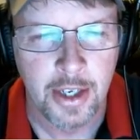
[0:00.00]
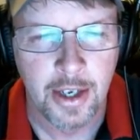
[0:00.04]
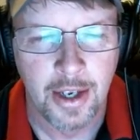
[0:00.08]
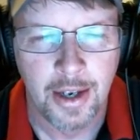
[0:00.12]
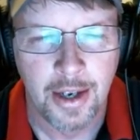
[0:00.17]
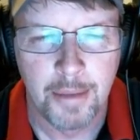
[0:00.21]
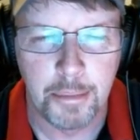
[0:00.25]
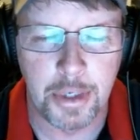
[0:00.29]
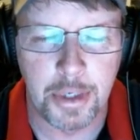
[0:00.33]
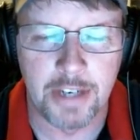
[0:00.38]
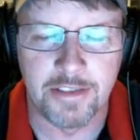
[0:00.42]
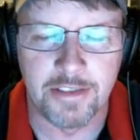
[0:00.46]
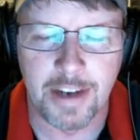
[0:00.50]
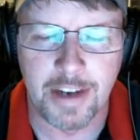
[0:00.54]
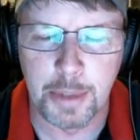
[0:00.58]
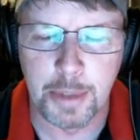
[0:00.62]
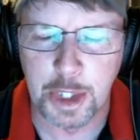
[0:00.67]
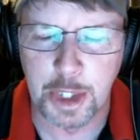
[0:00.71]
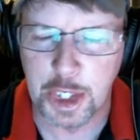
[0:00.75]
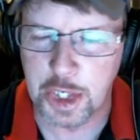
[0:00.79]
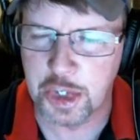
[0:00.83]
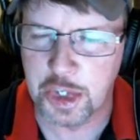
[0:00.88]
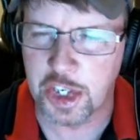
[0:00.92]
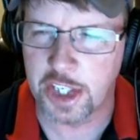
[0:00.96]
But if I'm
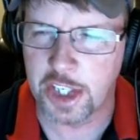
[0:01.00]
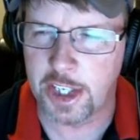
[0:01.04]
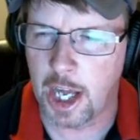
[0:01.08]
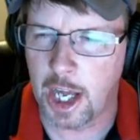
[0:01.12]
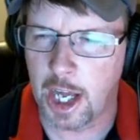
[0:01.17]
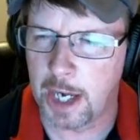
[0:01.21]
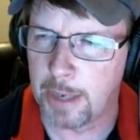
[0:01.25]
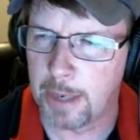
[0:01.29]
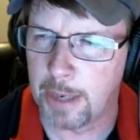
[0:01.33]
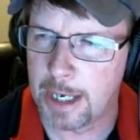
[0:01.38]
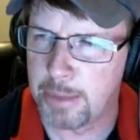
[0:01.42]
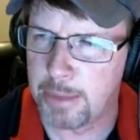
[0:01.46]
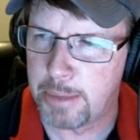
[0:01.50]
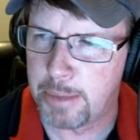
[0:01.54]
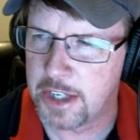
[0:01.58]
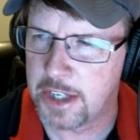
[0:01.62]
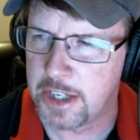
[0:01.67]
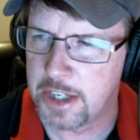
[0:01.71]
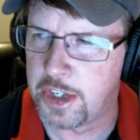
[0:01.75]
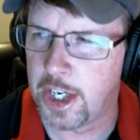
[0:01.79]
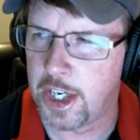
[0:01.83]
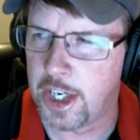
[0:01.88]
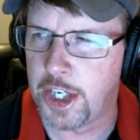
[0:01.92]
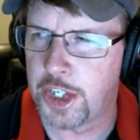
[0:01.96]
going to sit down at my
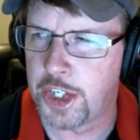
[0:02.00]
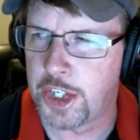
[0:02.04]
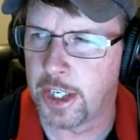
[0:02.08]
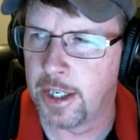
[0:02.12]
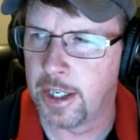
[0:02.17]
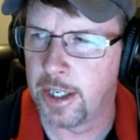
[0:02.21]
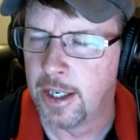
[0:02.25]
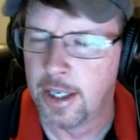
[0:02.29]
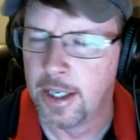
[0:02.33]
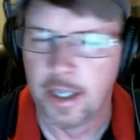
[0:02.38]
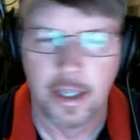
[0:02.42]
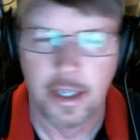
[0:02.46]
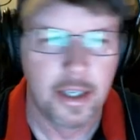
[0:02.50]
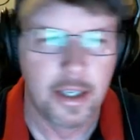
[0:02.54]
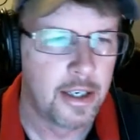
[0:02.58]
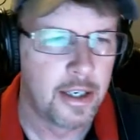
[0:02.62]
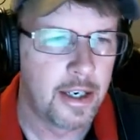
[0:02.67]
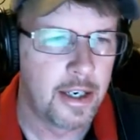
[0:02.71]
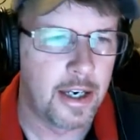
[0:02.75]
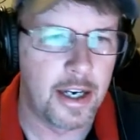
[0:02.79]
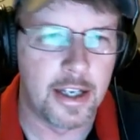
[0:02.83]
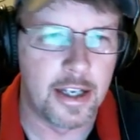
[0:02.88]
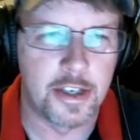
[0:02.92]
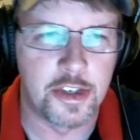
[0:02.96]
base station,
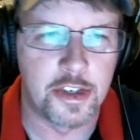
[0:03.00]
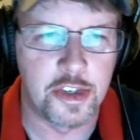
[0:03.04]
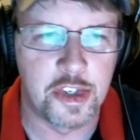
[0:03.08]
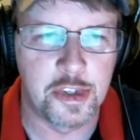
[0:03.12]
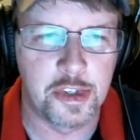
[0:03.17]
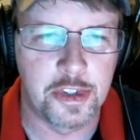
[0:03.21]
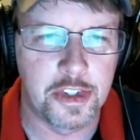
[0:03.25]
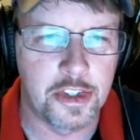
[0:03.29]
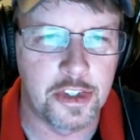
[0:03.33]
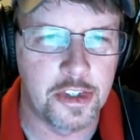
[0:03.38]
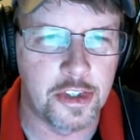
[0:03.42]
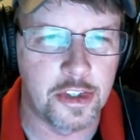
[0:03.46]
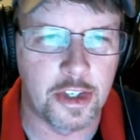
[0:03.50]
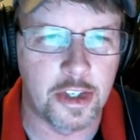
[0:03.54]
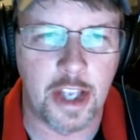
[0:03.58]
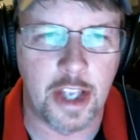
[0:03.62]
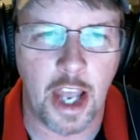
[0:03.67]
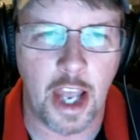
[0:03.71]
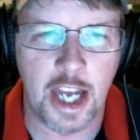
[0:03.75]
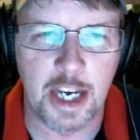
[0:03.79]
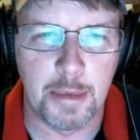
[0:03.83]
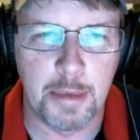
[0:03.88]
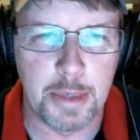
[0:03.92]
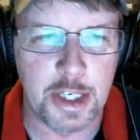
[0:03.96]
it's
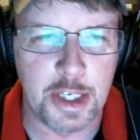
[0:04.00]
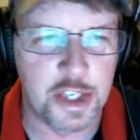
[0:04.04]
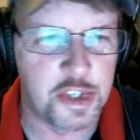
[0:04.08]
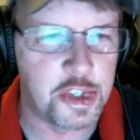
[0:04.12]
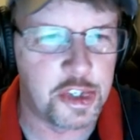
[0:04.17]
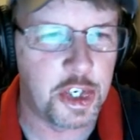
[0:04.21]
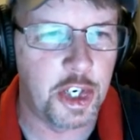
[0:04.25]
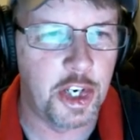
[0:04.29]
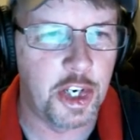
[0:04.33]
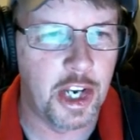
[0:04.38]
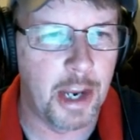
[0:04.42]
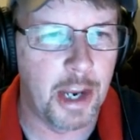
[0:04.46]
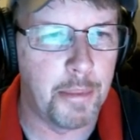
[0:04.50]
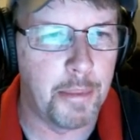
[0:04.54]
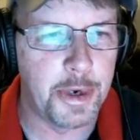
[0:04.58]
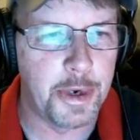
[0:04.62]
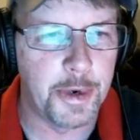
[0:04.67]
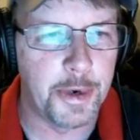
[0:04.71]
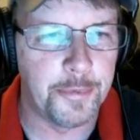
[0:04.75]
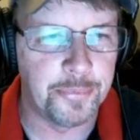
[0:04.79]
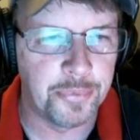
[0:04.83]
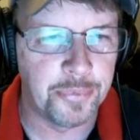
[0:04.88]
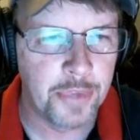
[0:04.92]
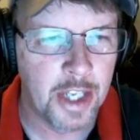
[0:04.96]
going to be
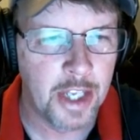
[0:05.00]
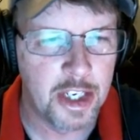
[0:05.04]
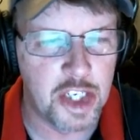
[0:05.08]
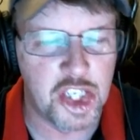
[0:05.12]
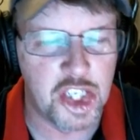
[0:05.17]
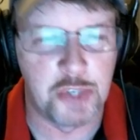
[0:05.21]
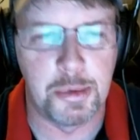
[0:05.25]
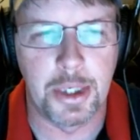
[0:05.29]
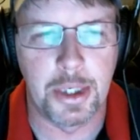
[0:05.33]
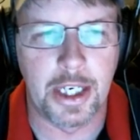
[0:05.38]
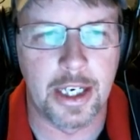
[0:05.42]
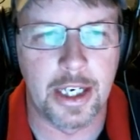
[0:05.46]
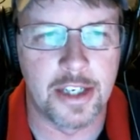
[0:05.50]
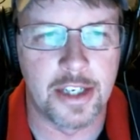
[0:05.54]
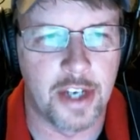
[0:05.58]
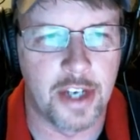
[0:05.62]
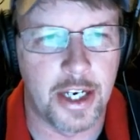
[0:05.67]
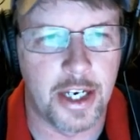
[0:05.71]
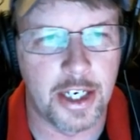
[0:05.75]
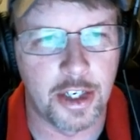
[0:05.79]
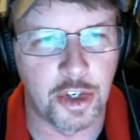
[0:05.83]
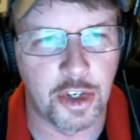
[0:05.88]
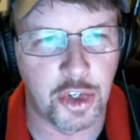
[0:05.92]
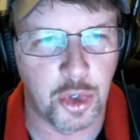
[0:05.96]
CW, just because
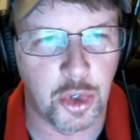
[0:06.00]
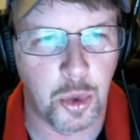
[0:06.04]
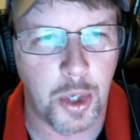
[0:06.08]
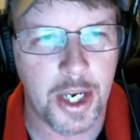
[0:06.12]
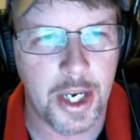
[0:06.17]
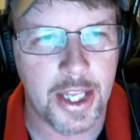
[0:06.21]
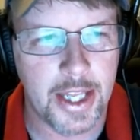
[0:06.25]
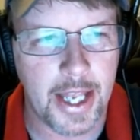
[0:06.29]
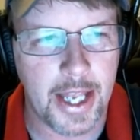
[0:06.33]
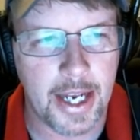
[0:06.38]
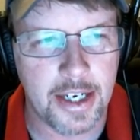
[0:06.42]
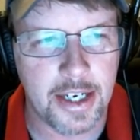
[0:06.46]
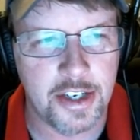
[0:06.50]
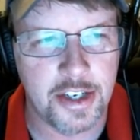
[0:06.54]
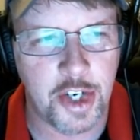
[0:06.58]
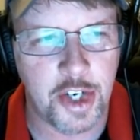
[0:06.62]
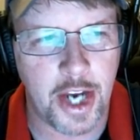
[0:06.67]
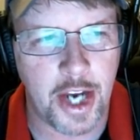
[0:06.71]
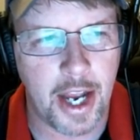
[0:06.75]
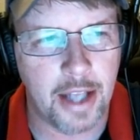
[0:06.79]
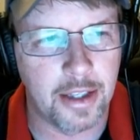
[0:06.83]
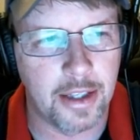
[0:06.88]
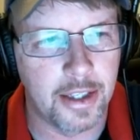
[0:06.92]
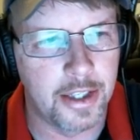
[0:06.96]
I enjoy that
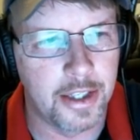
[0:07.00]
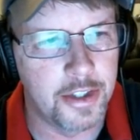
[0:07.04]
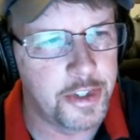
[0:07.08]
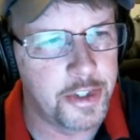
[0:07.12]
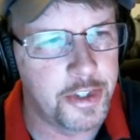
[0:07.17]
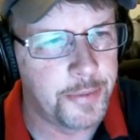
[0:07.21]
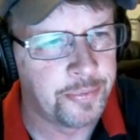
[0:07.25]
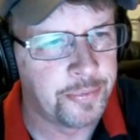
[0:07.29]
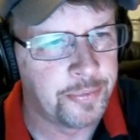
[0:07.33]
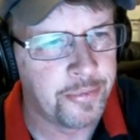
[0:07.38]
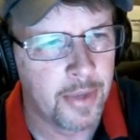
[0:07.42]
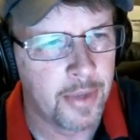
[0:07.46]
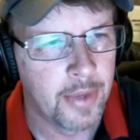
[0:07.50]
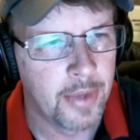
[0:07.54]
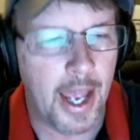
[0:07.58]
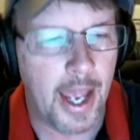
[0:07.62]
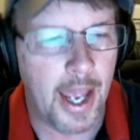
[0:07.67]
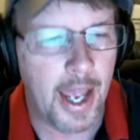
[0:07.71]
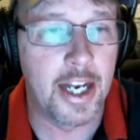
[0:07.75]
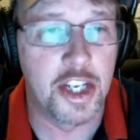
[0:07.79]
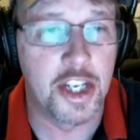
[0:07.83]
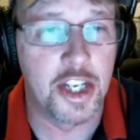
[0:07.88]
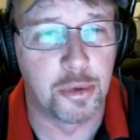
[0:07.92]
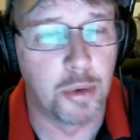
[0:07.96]
challenge
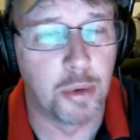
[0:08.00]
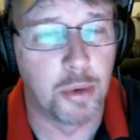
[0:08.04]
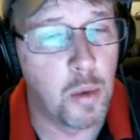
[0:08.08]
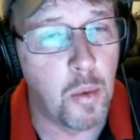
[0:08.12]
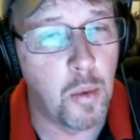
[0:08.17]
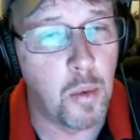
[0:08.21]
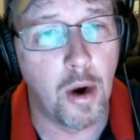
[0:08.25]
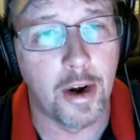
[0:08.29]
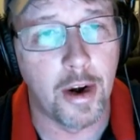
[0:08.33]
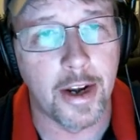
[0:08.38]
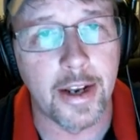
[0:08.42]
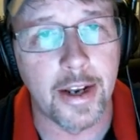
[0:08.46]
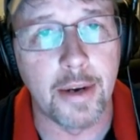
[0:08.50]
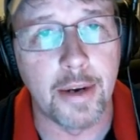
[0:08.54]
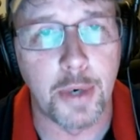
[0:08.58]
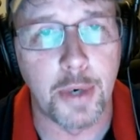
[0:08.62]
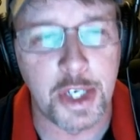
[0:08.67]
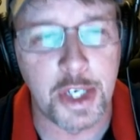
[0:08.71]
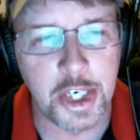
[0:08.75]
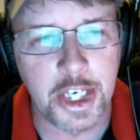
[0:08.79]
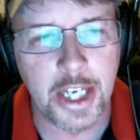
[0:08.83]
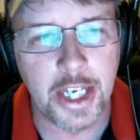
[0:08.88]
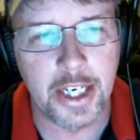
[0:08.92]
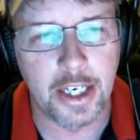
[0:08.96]
and it's rewarding
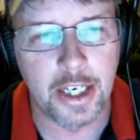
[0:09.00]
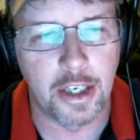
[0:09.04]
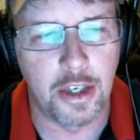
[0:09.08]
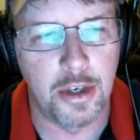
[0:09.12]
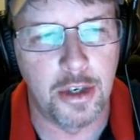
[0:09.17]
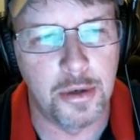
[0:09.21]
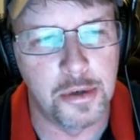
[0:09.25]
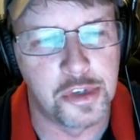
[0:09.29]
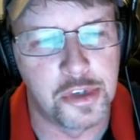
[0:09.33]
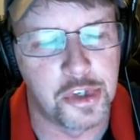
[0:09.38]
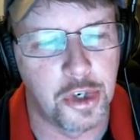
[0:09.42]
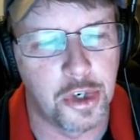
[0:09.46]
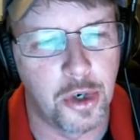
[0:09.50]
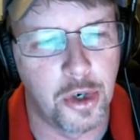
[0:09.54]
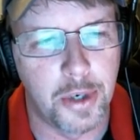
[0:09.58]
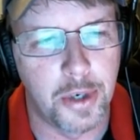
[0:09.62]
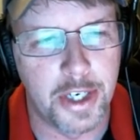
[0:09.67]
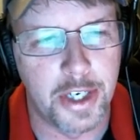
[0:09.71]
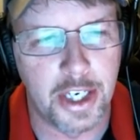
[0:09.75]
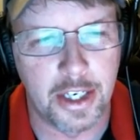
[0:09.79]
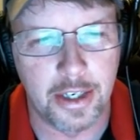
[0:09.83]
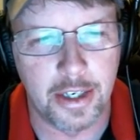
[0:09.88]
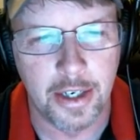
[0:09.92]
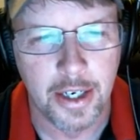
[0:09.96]
when you get a QSO
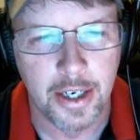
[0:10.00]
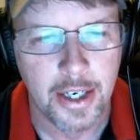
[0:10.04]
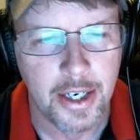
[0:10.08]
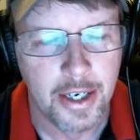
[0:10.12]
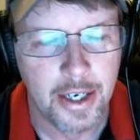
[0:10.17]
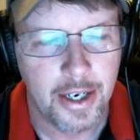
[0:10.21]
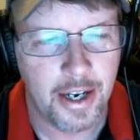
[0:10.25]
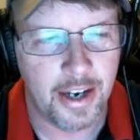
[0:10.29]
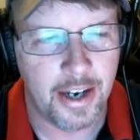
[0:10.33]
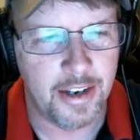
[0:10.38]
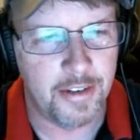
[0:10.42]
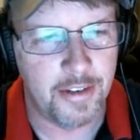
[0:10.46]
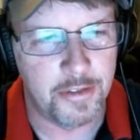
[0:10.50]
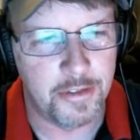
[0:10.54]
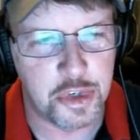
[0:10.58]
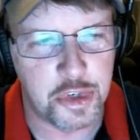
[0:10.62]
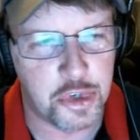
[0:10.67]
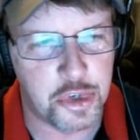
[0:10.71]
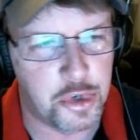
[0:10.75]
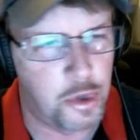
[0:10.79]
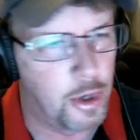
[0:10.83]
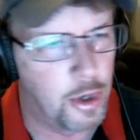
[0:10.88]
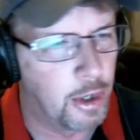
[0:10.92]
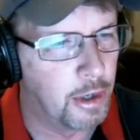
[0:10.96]
and you and you've
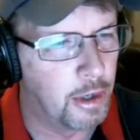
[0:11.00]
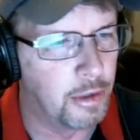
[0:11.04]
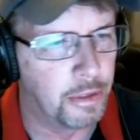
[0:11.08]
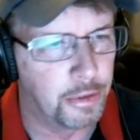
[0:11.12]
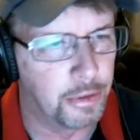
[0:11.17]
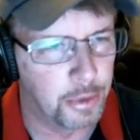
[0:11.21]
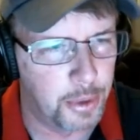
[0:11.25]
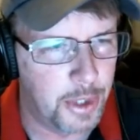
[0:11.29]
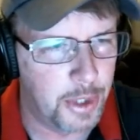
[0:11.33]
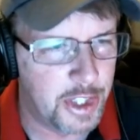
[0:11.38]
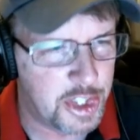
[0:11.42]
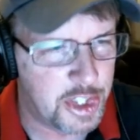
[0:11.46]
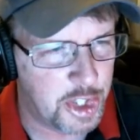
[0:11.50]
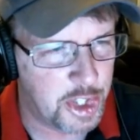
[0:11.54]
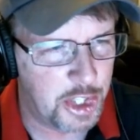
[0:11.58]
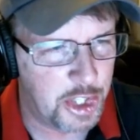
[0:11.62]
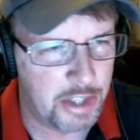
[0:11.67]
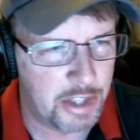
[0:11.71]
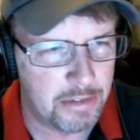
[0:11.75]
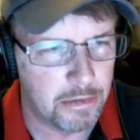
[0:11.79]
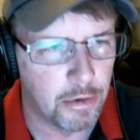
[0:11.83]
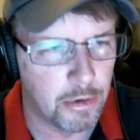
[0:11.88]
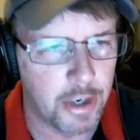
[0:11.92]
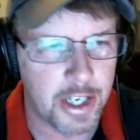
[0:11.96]
struggled through it and
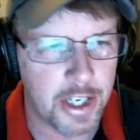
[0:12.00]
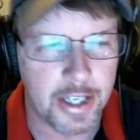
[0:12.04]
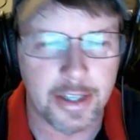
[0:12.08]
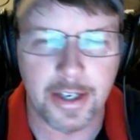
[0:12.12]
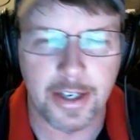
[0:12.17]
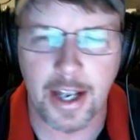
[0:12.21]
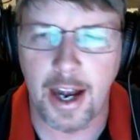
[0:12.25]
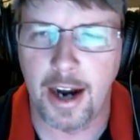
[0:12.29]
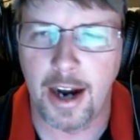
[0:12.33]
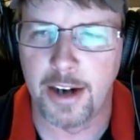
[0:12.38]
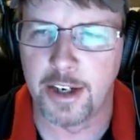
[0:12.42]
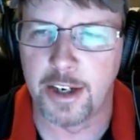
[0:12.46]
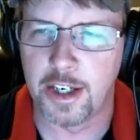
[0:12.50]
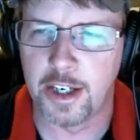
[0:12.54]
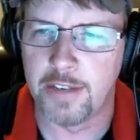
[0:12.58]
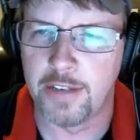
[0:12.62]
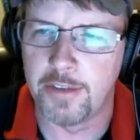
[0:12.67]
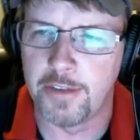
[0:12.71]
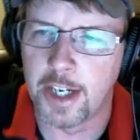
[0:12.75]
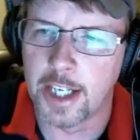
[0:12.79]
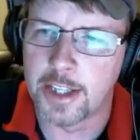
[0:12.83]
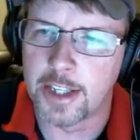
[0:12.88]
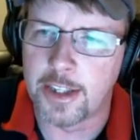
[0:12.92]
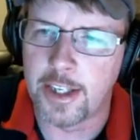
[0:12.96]
you've written down and
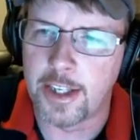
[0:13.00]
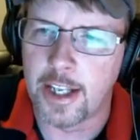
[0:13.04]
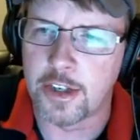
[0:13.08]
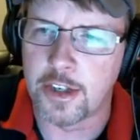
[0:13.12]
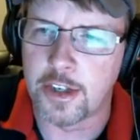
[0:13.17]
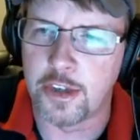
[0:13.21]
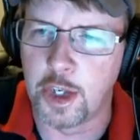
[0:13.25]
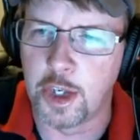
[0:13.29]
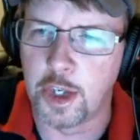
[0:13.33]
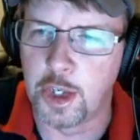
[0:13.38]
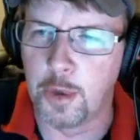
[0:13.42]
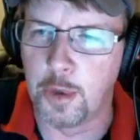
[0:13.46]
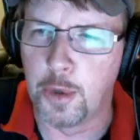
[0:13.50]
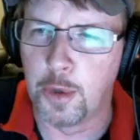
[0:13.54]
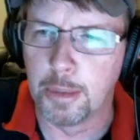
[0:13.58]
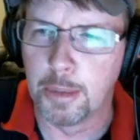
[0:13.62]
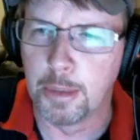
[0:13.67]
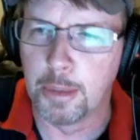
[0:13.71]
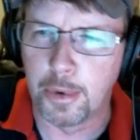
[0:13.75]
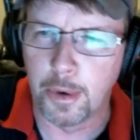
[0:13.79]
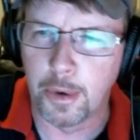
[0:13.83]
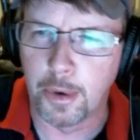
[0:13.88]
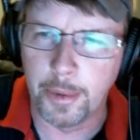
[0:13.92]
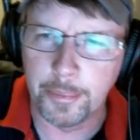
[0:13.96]
you've got that signal
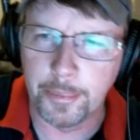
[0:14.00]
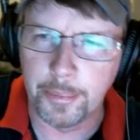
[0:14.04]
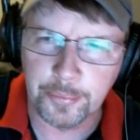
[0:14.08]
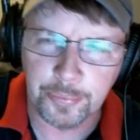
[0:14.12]
report